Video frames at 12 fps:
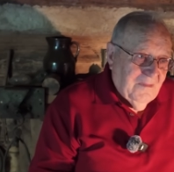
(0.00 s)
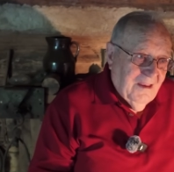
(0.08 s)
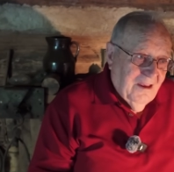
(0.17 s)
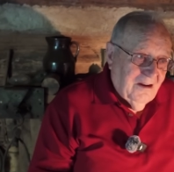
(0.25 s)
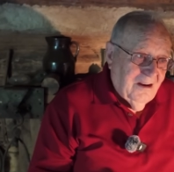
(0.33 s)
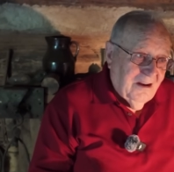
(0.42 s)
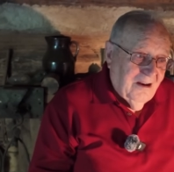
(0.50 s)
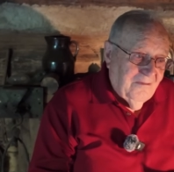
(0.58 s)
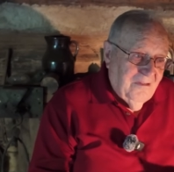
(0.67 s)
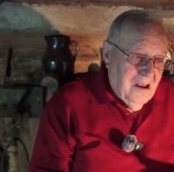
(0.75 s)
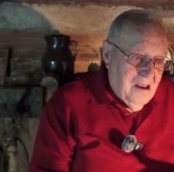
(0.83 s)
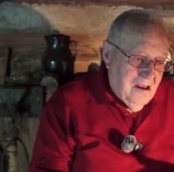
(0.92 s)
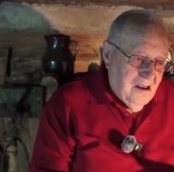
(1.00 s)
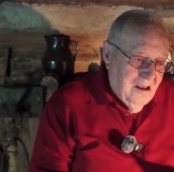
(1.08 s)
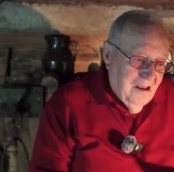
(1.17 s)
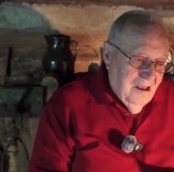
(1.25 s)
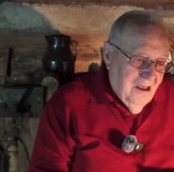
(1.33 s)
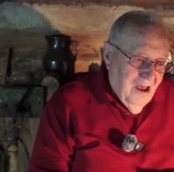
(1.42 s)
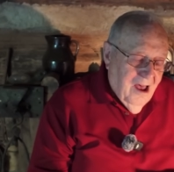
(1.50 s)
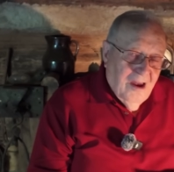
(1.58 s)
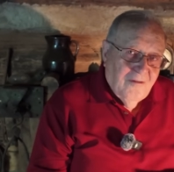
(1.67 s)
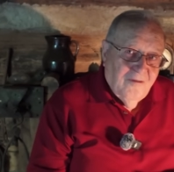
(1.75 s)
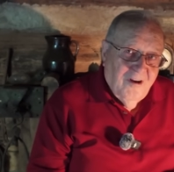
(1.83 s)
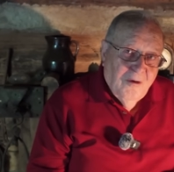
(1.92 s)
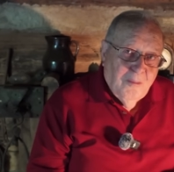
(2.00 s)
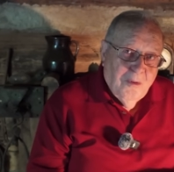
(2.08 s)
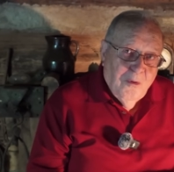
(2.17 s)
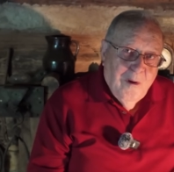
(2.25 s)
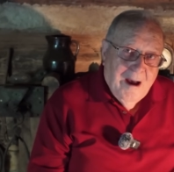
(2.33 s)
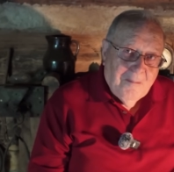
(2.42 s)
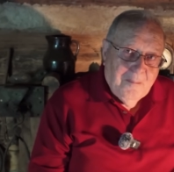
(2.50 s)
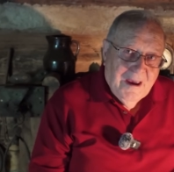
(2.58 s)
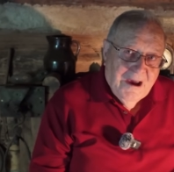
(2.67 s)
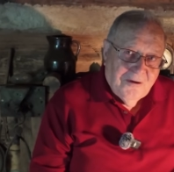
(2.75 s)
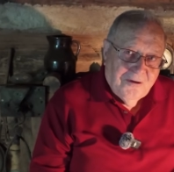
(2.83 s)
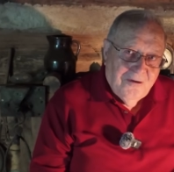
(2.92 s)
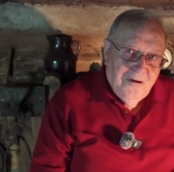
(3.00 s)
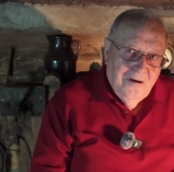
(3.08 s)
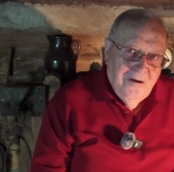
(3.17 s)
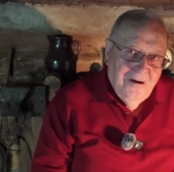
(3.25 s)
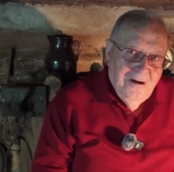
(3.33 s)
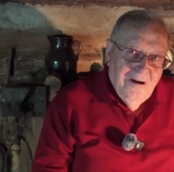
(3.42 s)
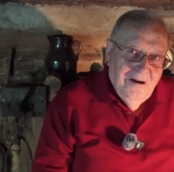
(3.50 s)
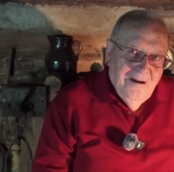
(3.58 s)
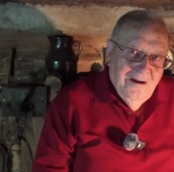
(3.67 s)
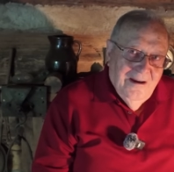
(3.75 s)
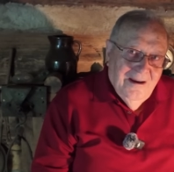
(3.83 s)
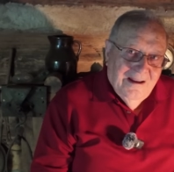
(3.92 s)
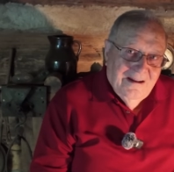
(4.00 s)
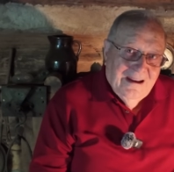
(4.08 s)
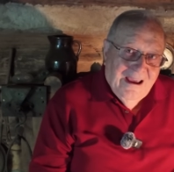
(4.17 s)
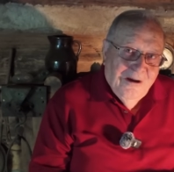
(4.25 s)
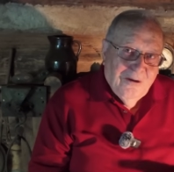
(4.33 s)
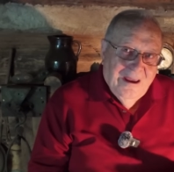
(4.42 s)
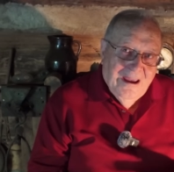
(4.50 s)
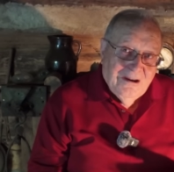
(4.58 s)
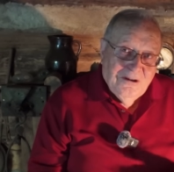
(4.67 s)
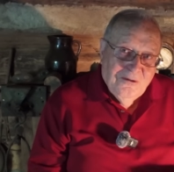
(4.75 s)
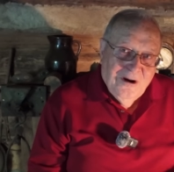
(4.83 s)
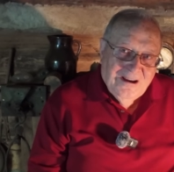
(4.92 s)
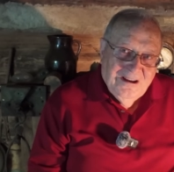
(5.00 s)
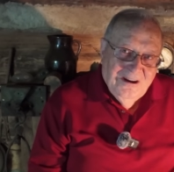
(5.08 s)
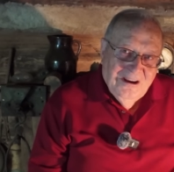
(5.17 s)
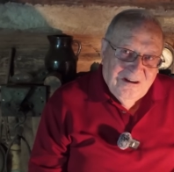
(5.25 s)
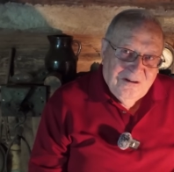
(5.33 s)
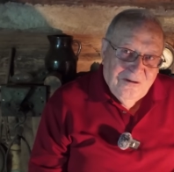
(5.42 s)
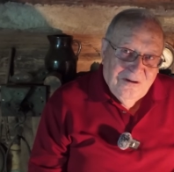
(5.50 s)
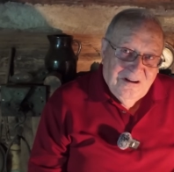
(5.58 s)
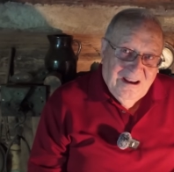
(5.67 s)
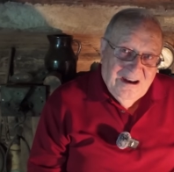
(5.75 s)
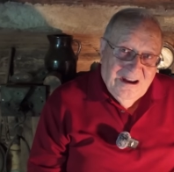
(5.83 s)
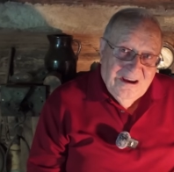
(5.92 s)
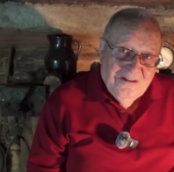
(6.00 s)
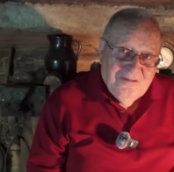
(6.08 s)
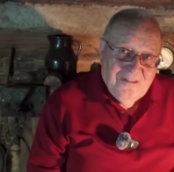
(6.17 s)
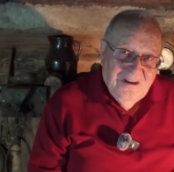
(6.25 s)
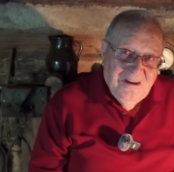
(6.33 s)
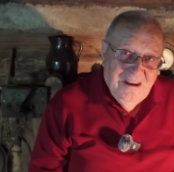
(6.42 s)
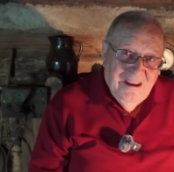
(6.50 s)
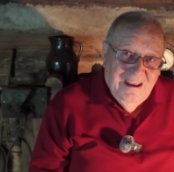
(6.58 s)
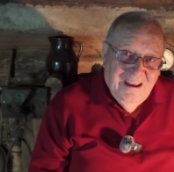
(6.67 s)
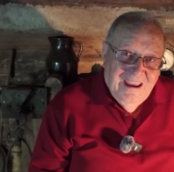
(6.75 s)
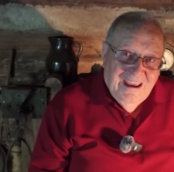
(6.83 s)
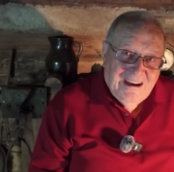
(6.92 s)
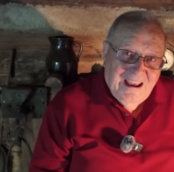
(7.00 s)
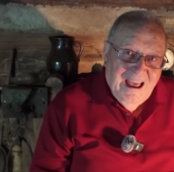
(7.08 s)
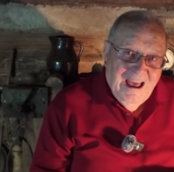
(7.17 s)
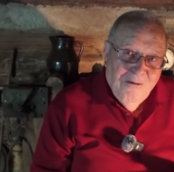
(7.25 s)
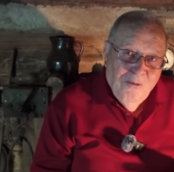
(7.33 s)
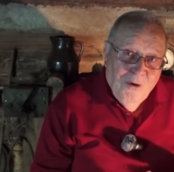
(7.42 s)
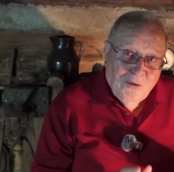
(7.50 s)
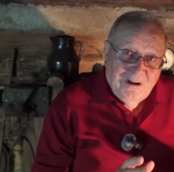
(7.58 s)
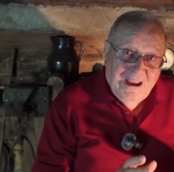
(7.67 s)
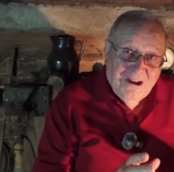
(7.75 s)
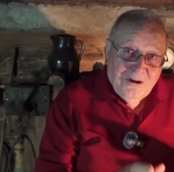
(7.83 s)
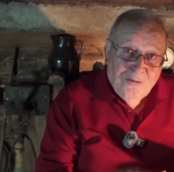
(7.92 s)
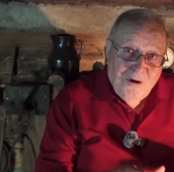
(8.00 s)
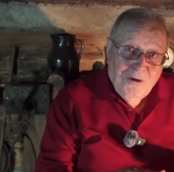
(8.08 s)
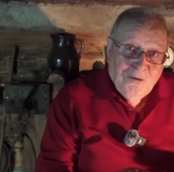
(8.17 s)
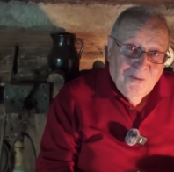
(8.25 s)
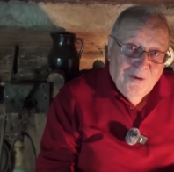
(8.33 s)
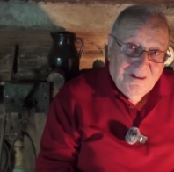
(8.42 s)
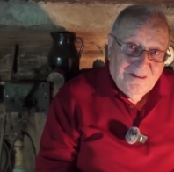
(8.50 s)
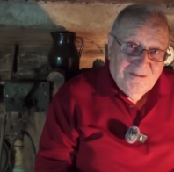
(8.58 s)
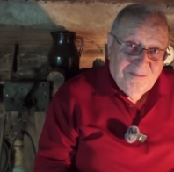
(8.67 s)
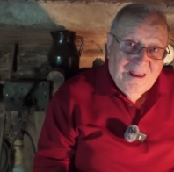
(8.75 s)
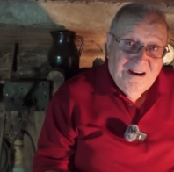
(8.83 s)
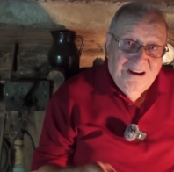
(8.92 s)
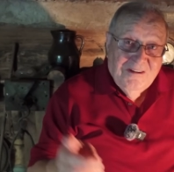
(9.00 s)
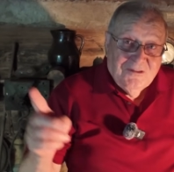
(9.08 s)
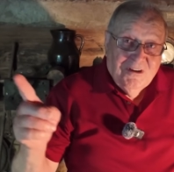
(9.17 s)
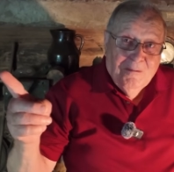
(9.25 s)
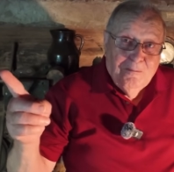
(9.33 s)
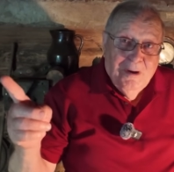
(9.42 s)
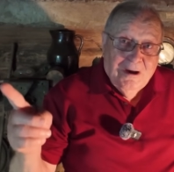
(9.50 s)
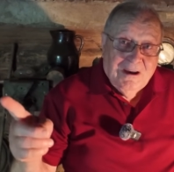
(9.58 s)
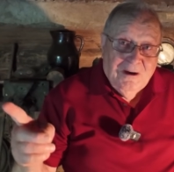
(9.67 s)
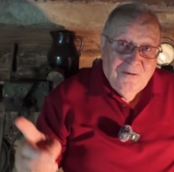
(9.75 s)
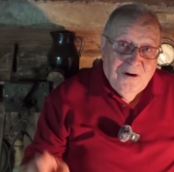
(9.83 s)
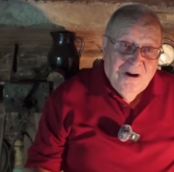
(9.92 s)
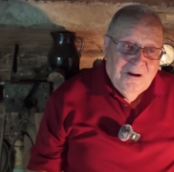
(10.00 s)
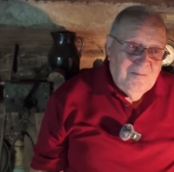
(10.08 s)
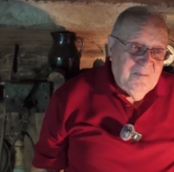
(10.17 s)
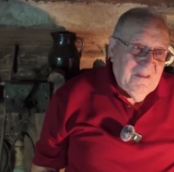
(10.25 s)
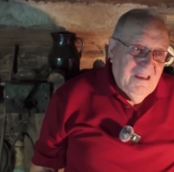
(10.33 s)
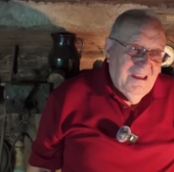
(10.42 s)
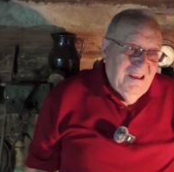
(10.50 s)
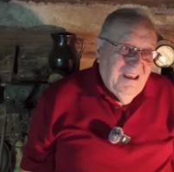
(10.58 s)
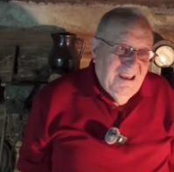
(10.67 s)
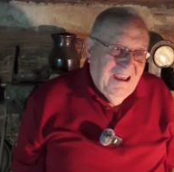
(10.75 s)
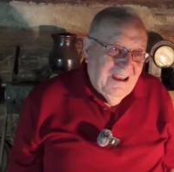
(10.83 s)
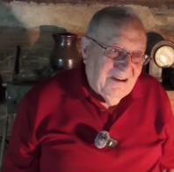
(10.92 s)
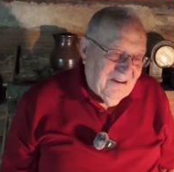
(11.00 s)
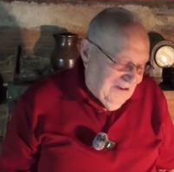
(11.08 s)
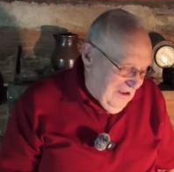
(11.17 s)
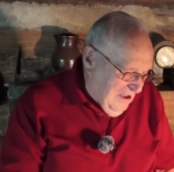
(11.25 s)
a little envelope of white powder, and they all had a drink of liquor, and they left, and the guy walked down the road with them. They lived up Pumpkin Run, and